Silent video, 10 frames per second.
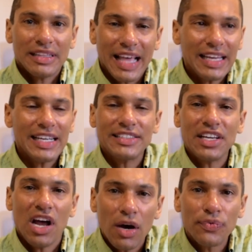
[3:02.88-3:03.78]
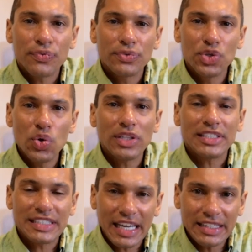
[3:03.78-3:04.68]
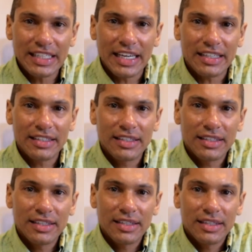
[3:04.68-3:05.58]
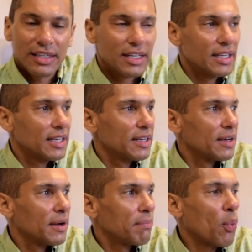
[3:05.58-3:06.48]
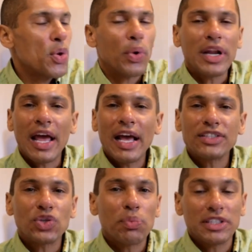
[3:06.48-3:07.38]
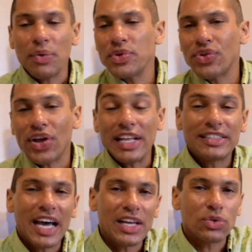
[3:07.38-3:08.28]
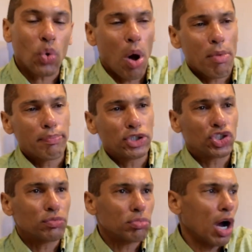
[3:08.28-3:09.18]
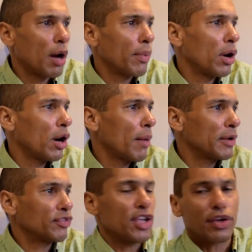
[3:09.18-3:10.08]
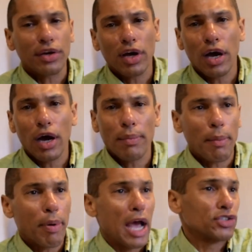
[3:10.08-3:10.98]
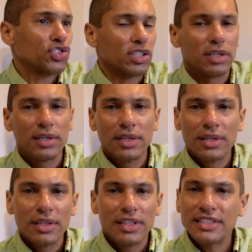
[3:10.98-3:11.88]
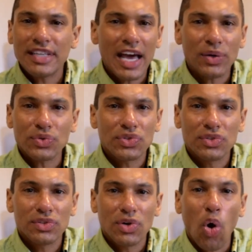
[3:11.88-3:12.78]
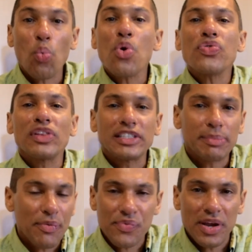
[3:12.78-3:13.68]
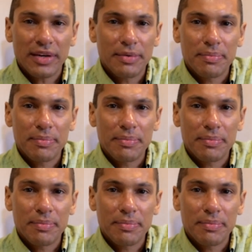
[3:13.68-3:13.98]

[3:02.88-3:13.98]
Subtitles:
That is enough. Do you understand that? But we want to add someone, then we start getting titles. Oh, I'm a bishop. I'm a deacon. I'm a pastor. These titles are worthless, my friend.